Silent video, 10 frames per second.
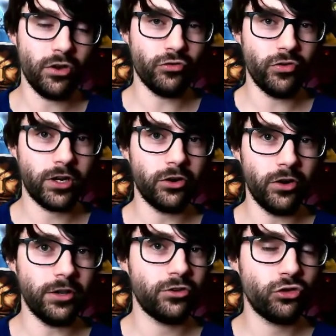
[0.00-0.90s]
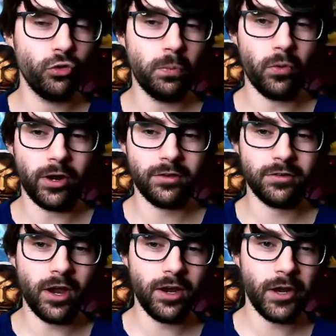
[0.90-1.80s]
of Viktor is super
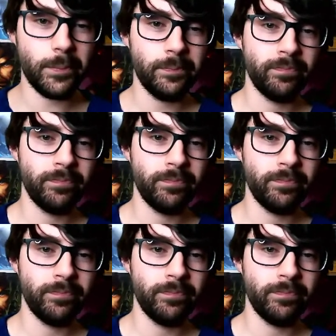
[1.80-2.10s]
exciting.